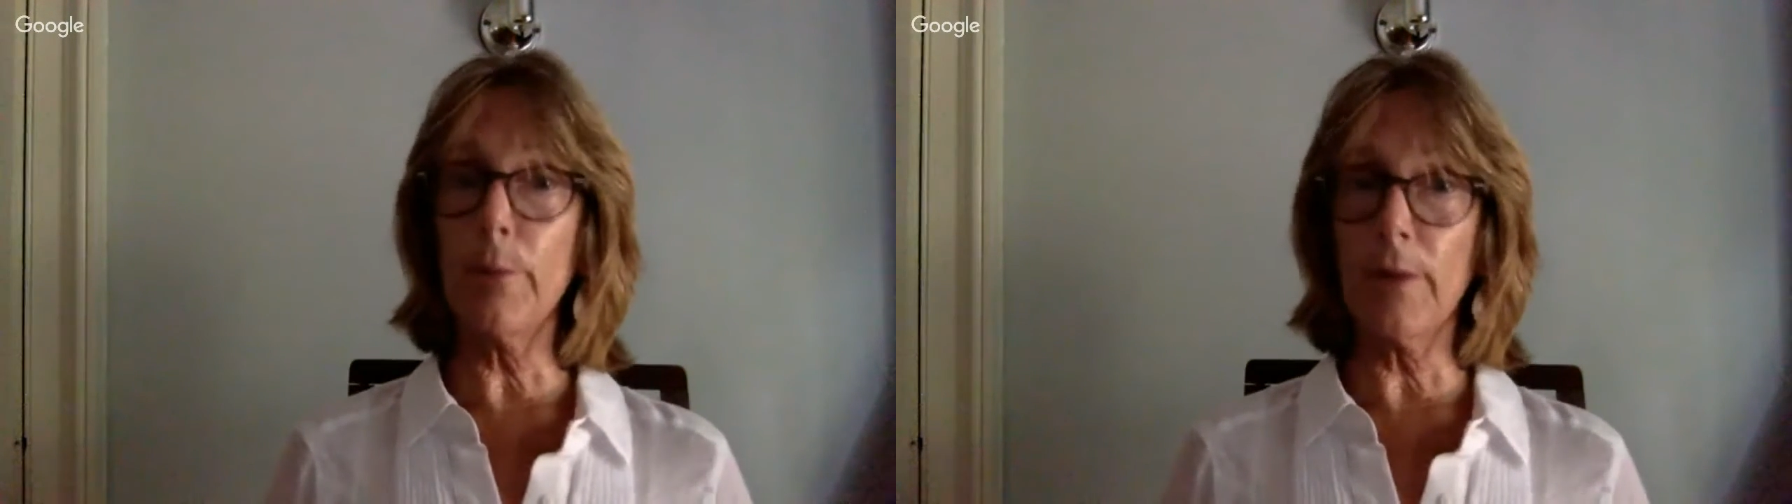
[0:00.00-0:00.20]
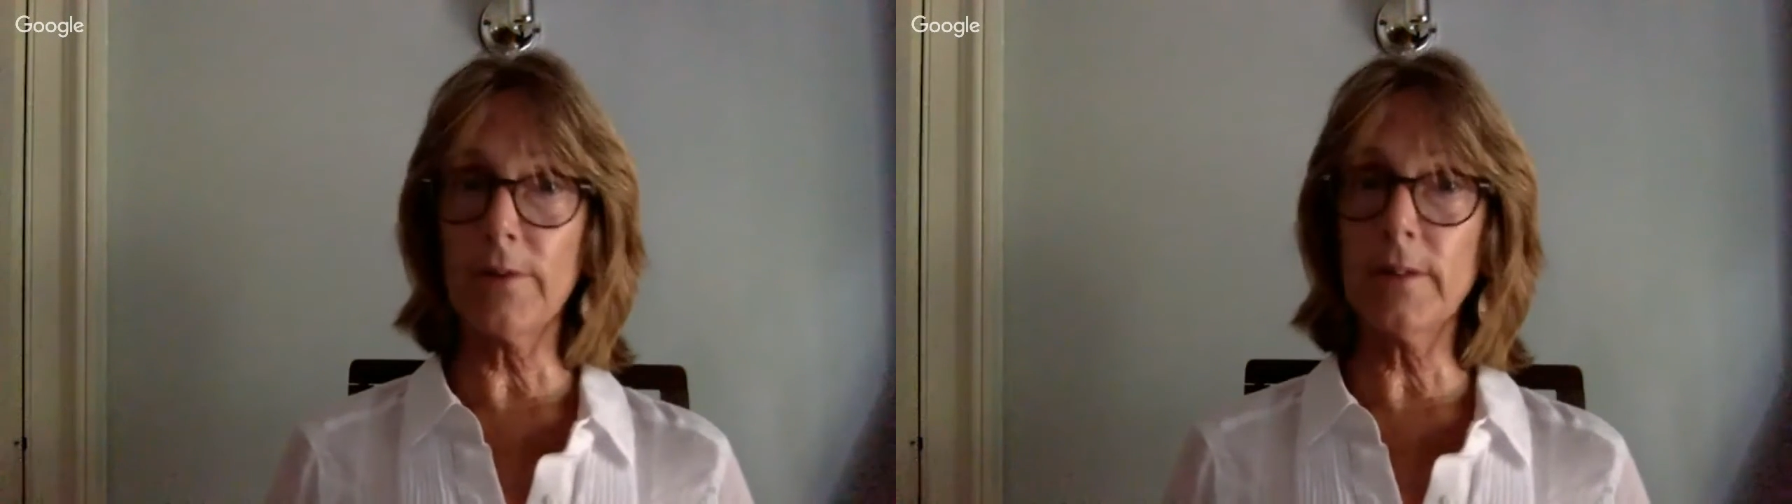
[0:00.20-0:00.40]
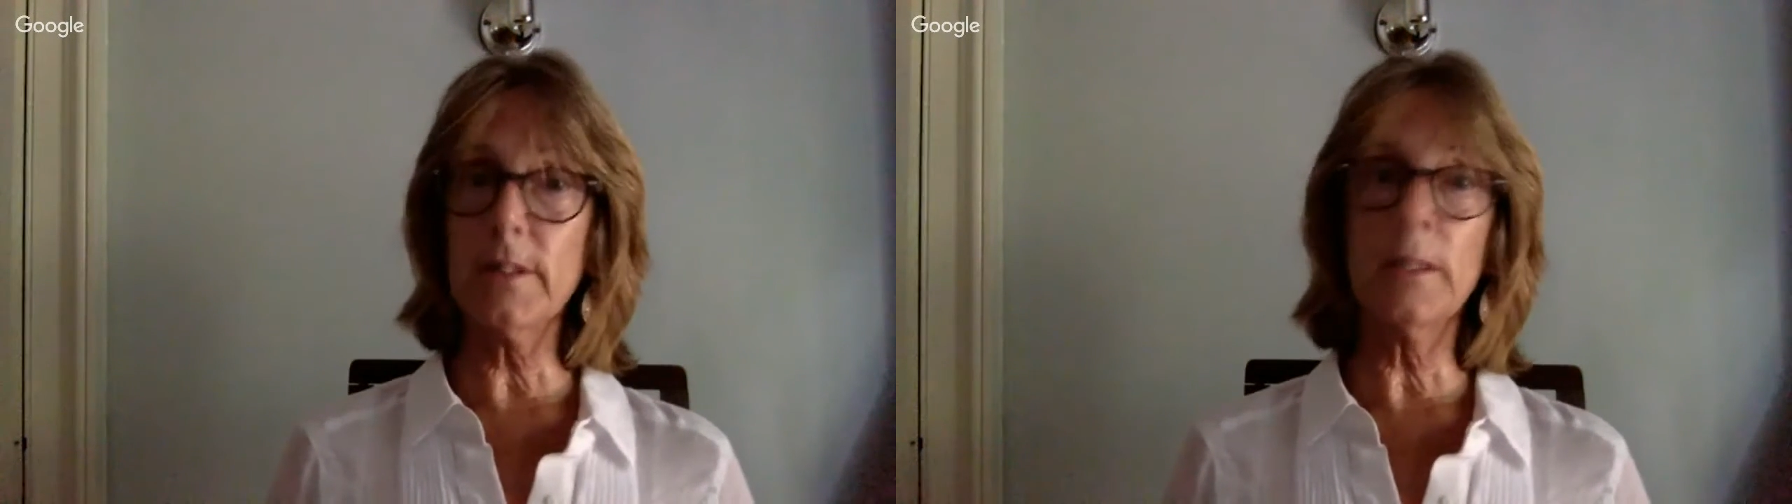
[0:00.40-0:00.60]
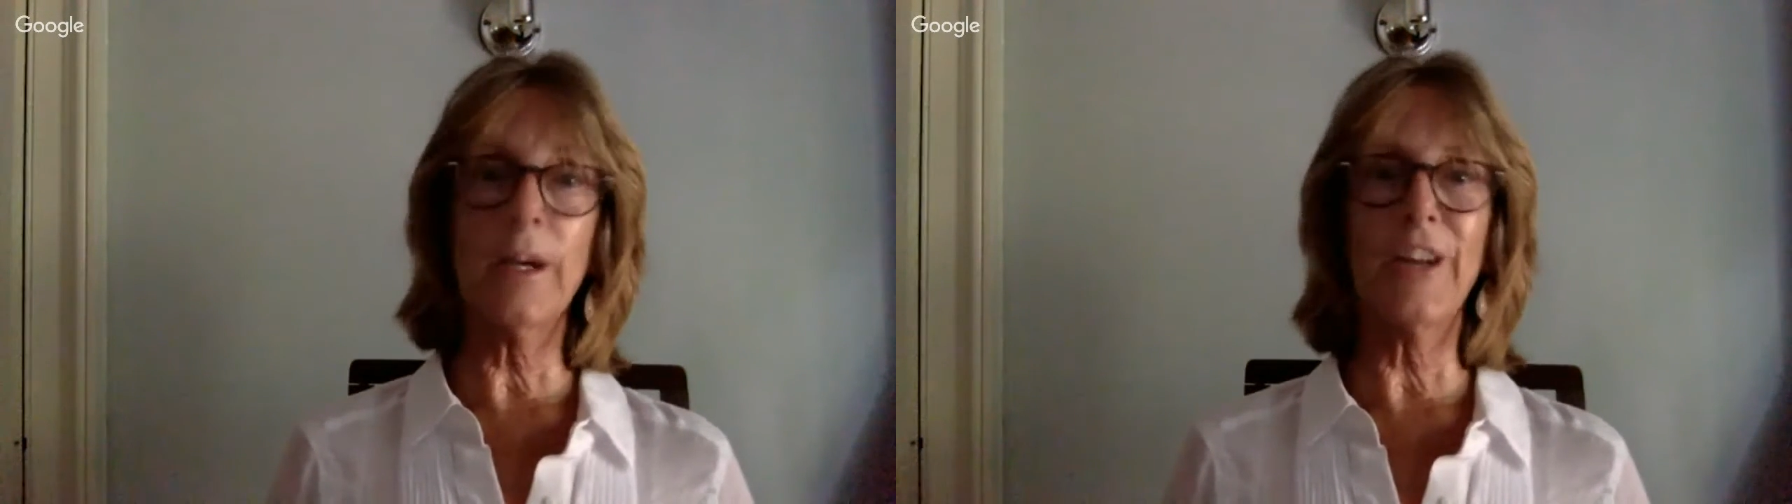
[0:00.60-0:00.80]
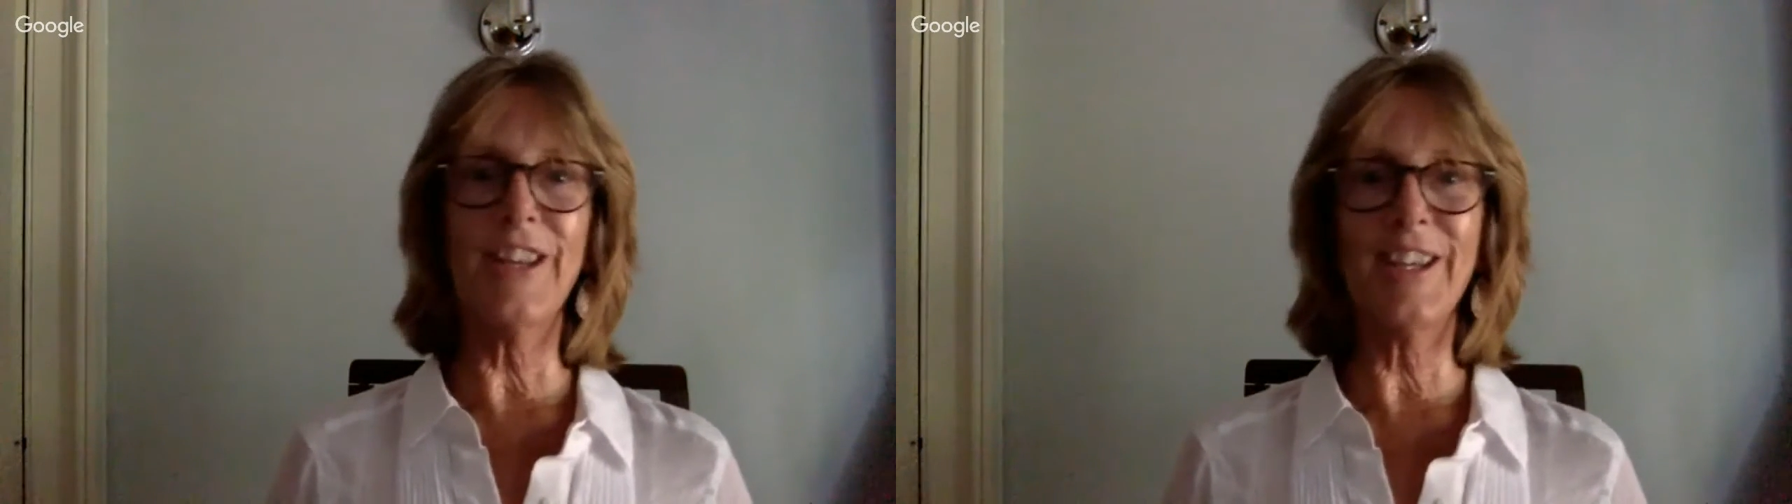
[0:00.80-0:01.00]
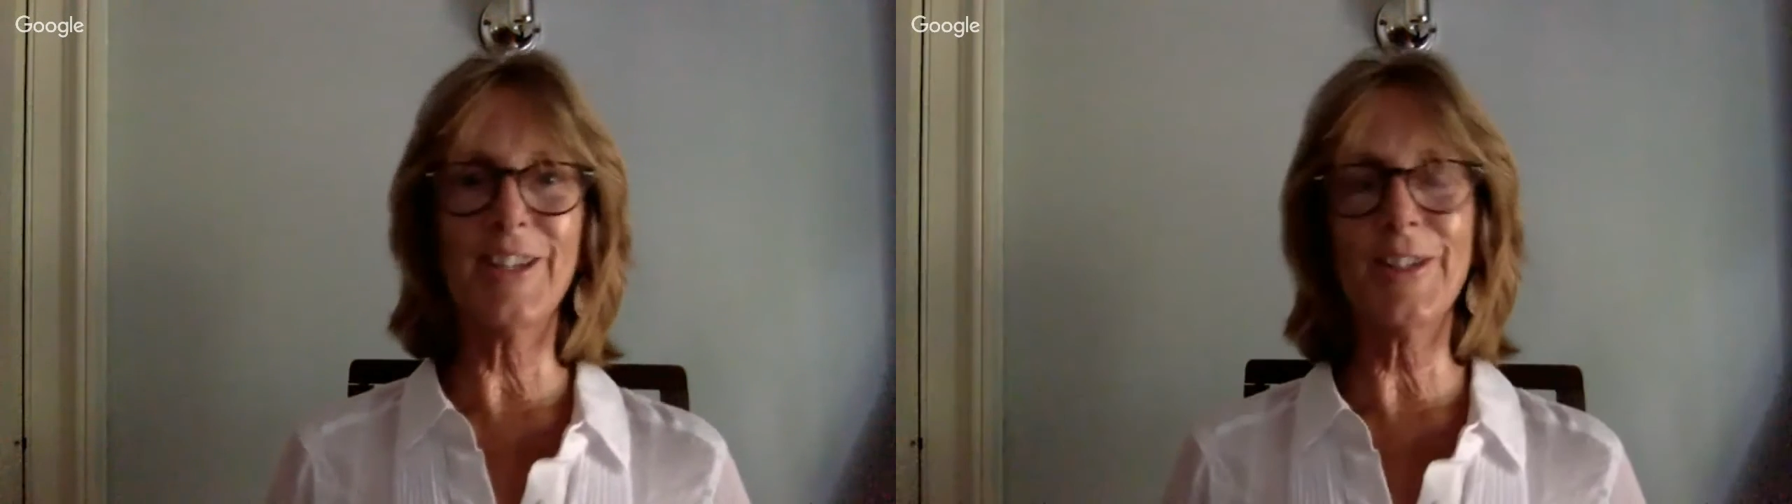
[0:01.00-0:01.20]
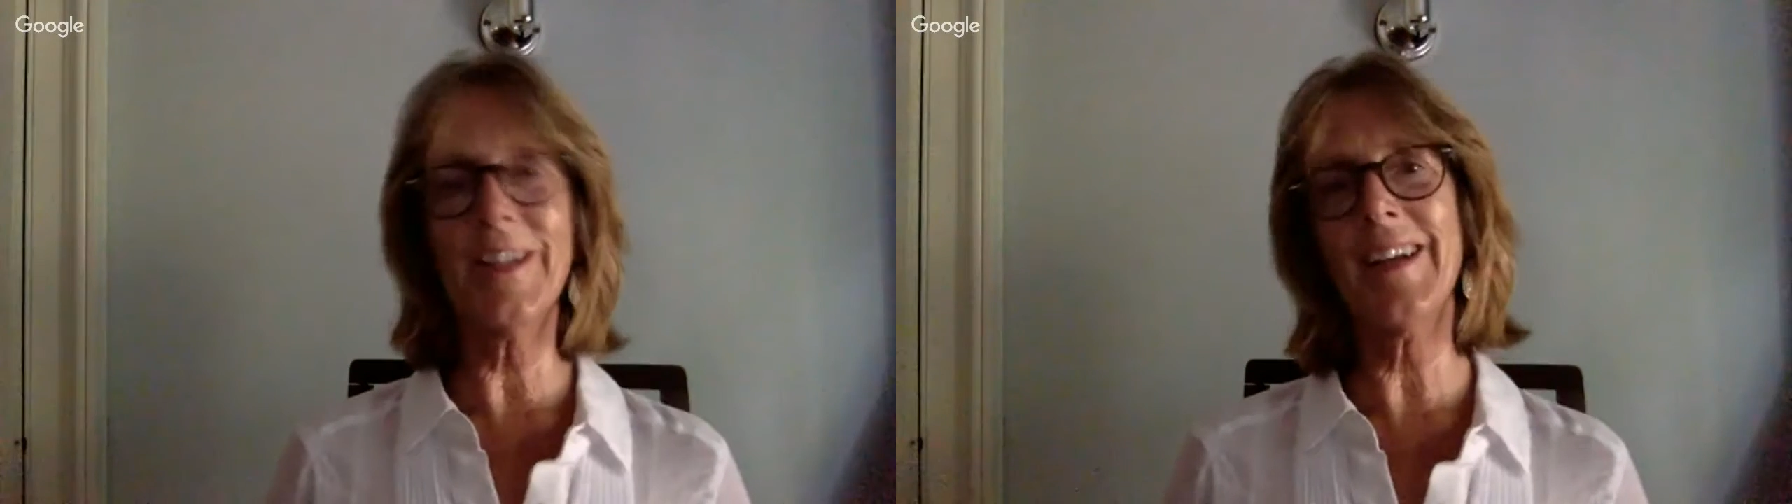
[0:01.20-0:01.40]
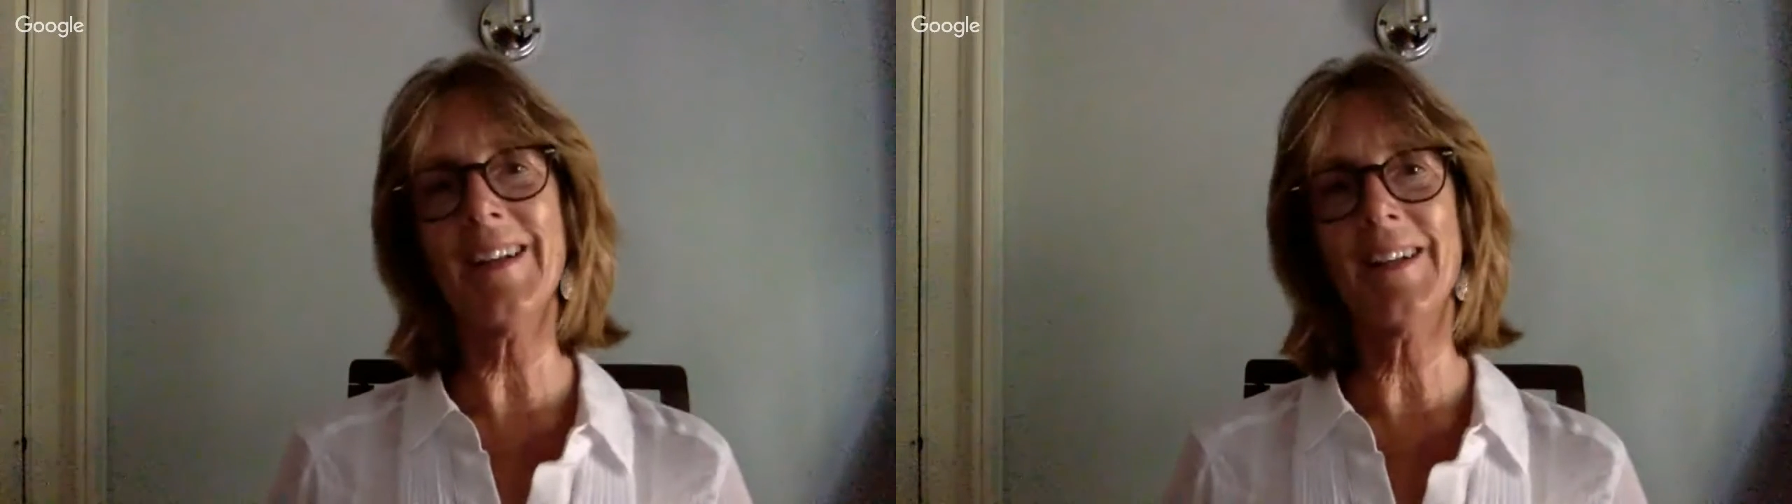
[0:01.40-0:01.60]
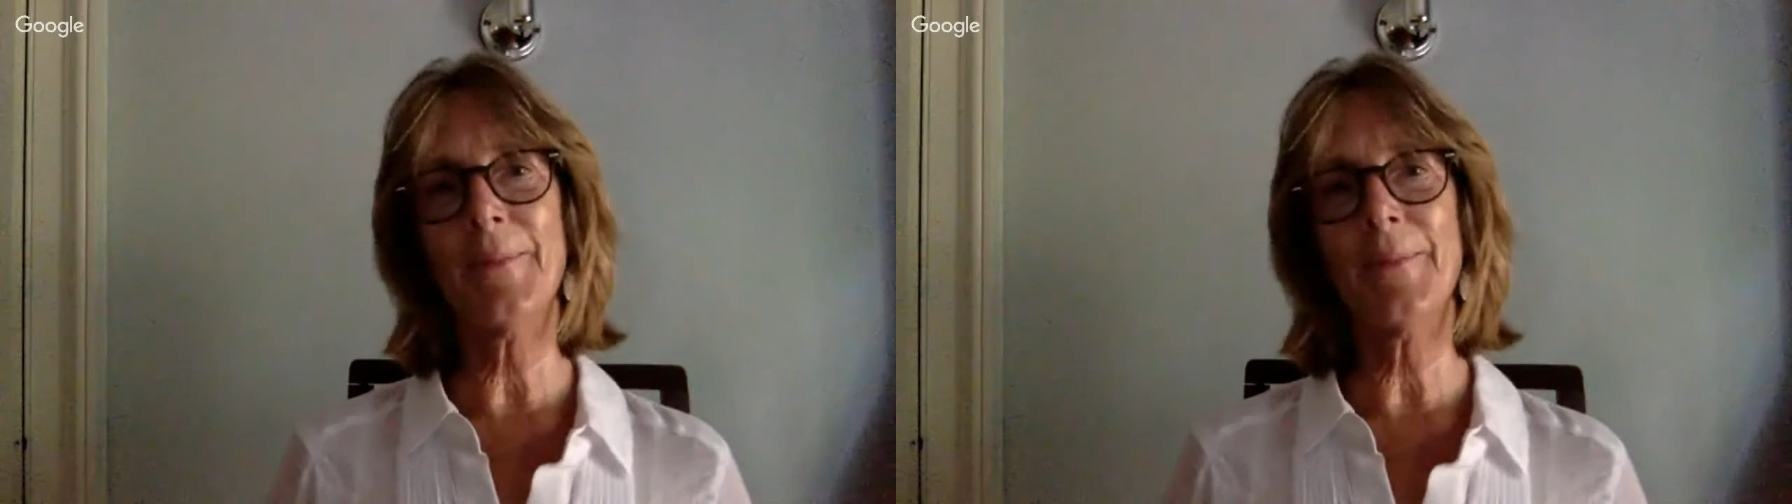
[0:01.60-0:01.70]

present on the internet,